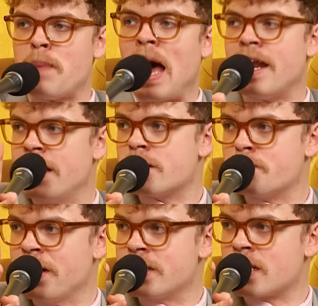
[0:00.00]
panics
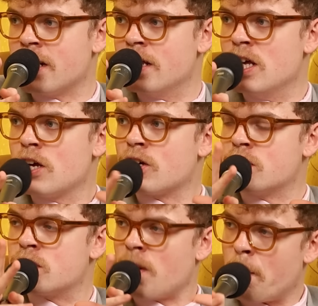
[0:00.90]
basically
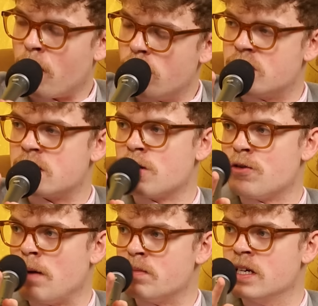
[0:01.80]
because some protests are
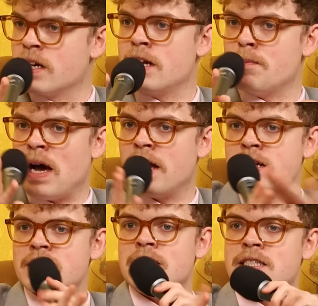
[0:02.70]
erupting, and he
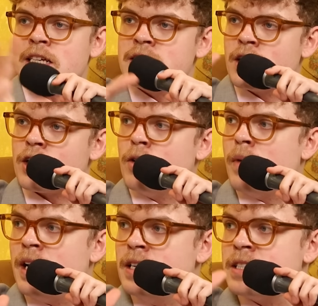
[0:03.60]
panics. He sees that
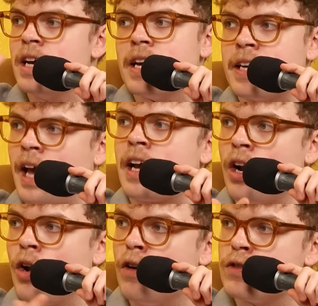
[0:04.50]
Khomeini's getting
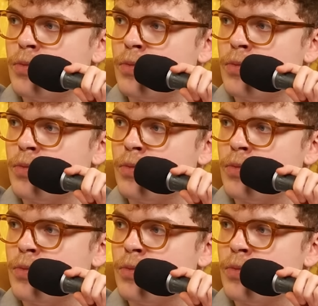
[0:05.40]
a lot of